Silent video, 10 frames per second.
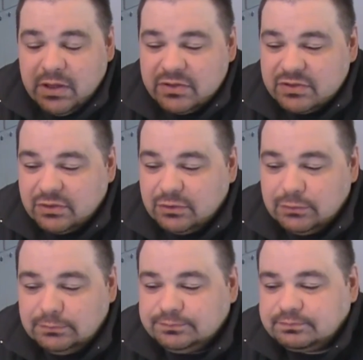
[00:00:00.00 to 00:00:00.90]

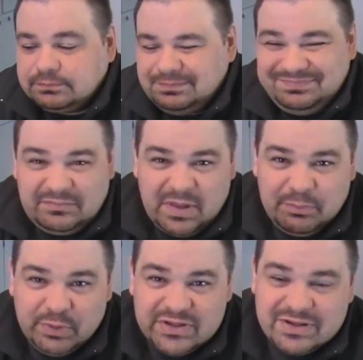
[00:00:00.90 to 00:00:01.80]
So
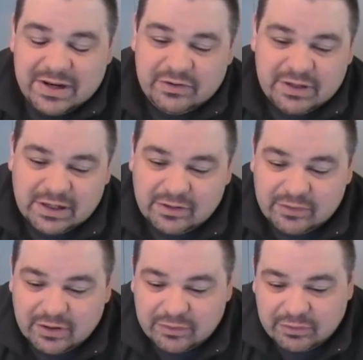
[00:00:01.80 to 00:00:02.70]
pretty standard dial
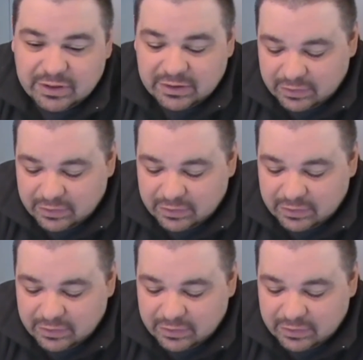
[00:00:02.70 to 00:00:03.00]
there, I think.